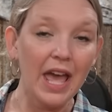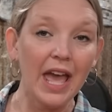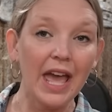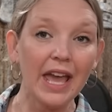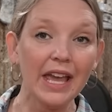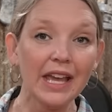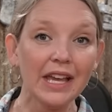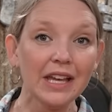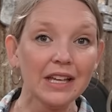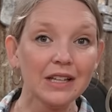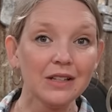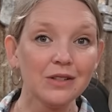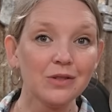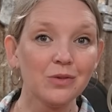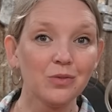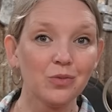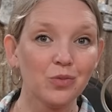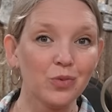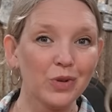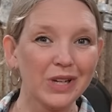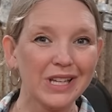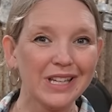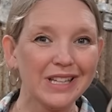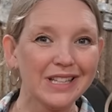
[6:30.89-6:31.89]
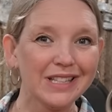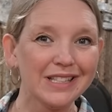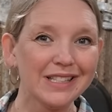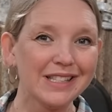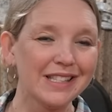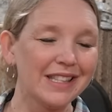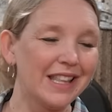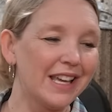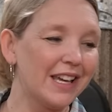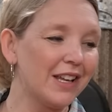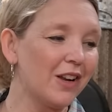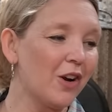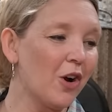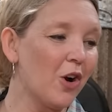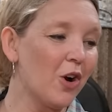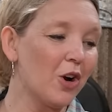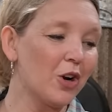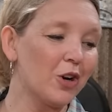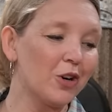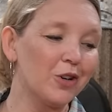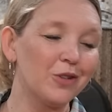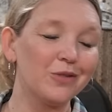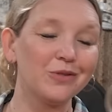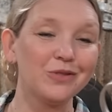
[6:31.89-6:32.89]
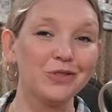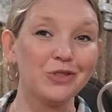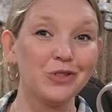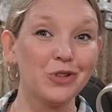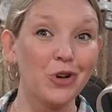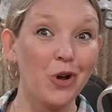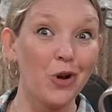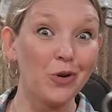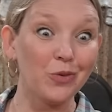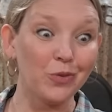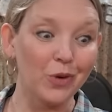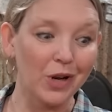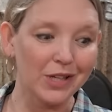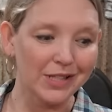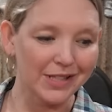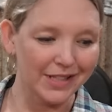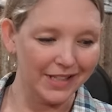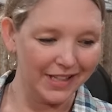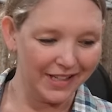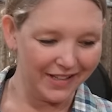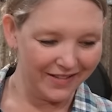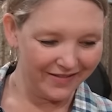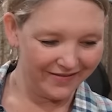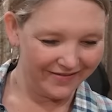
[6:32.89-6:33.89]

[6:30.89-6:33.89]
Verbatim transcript: and rings that are not rusty.